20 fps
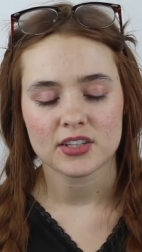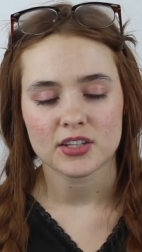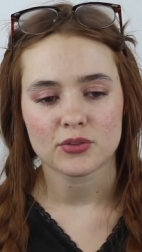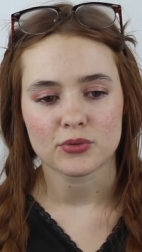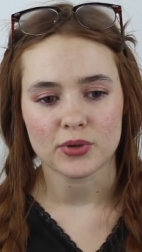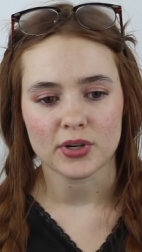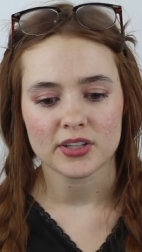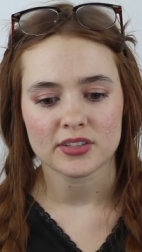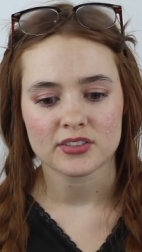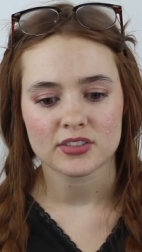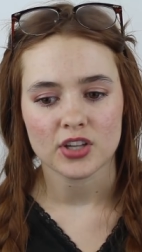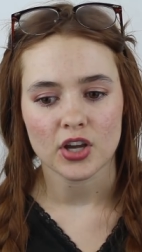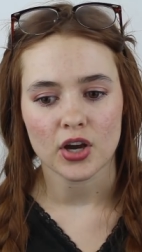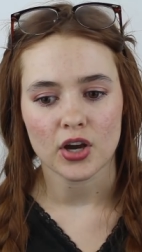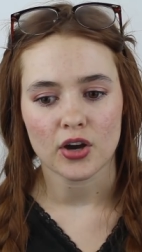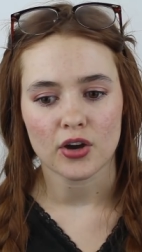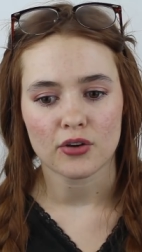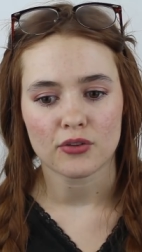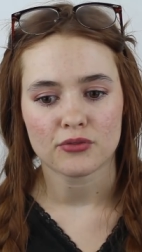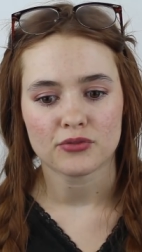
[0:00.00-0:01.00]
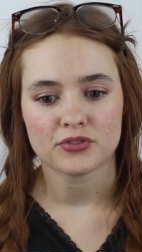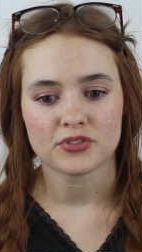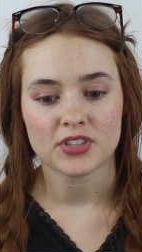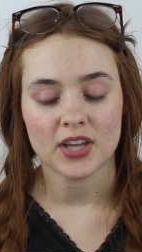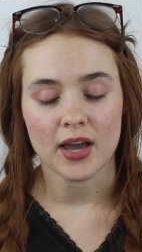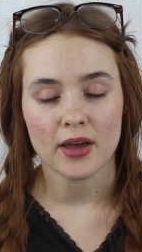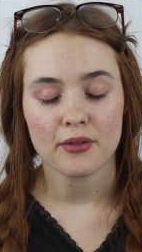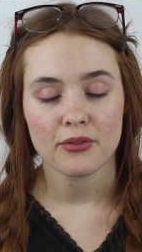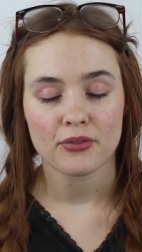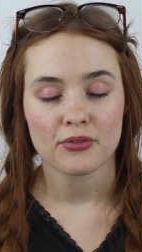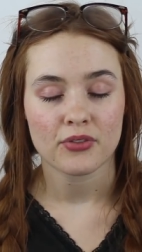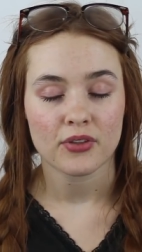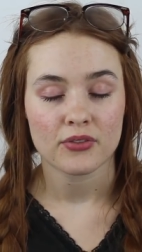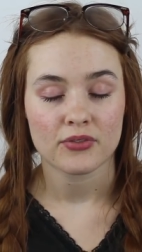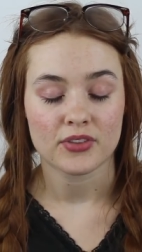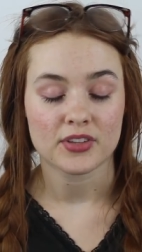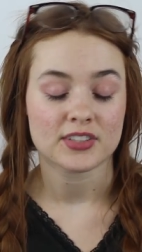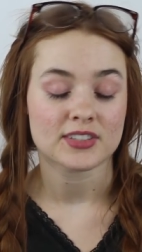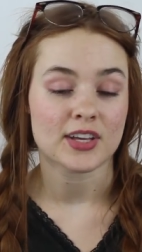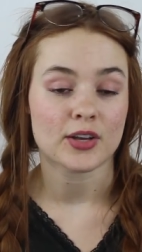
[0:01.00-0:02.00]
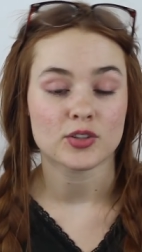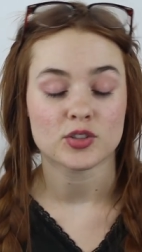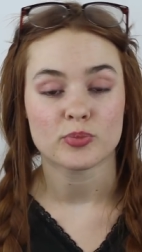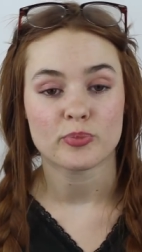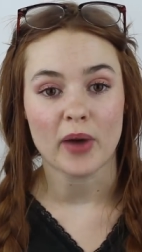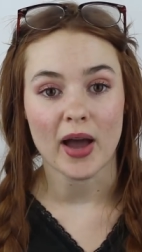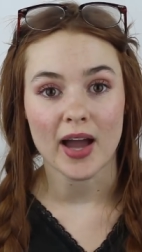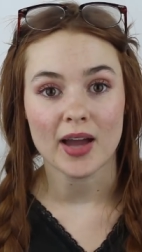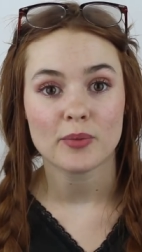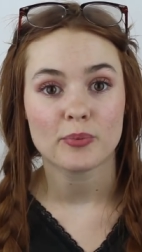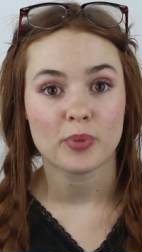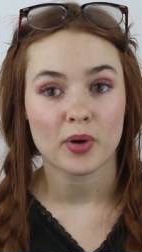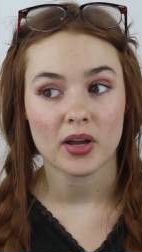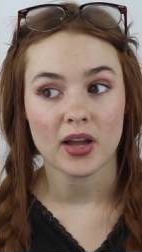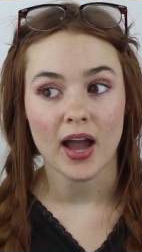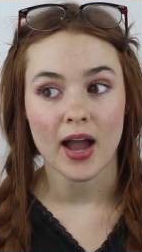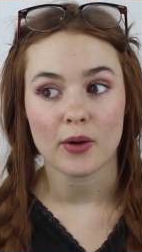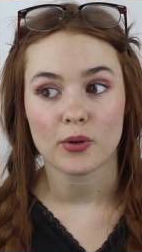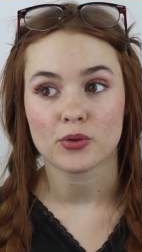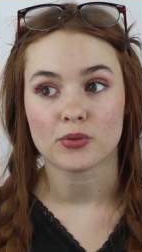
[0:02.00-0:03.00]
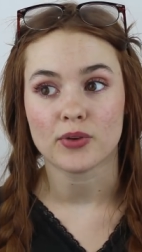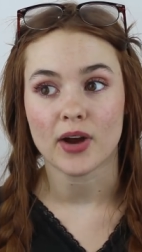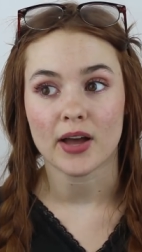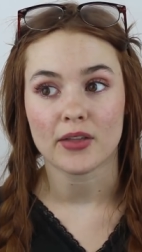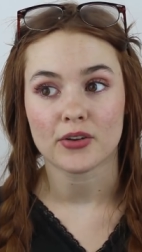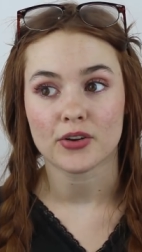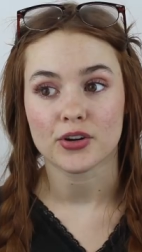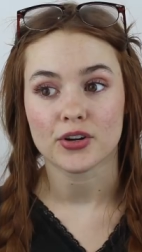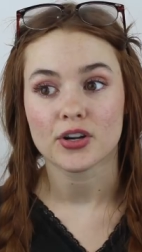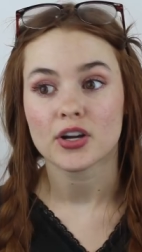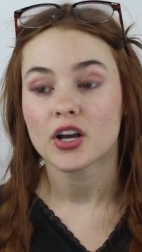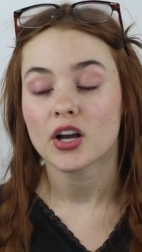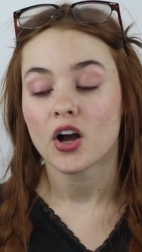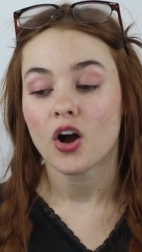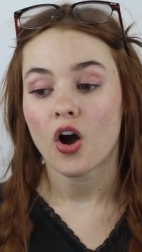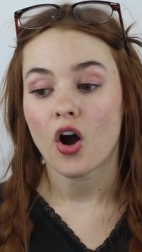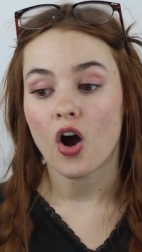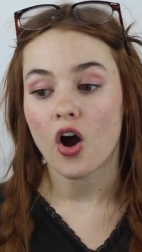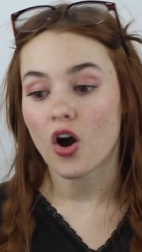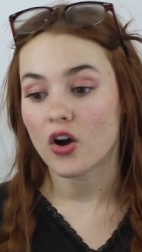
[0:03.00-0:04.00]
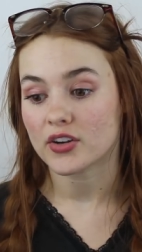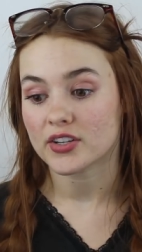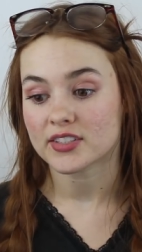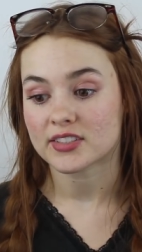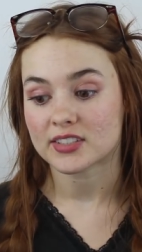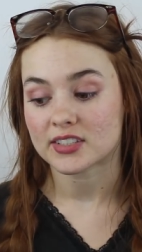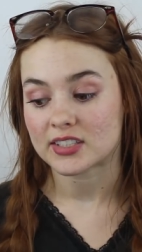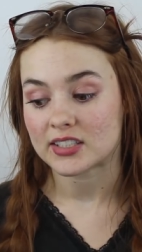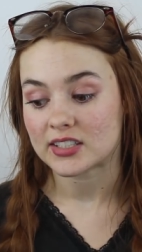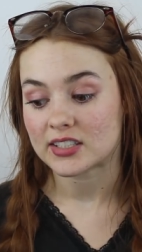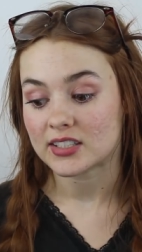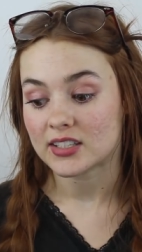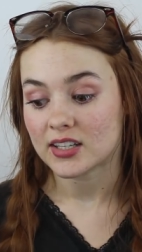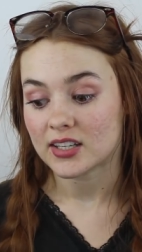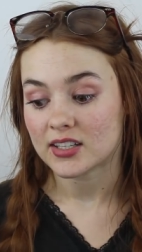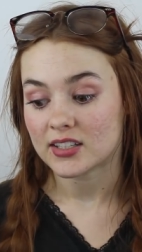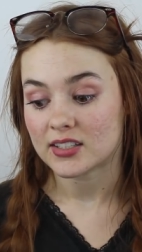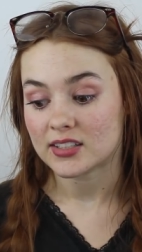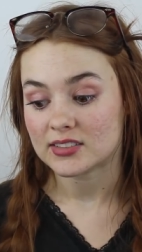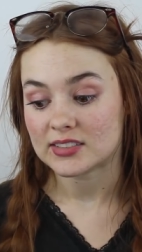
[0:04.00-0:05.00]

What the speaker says: the risk of death, this sounds bad, but I would rather honestly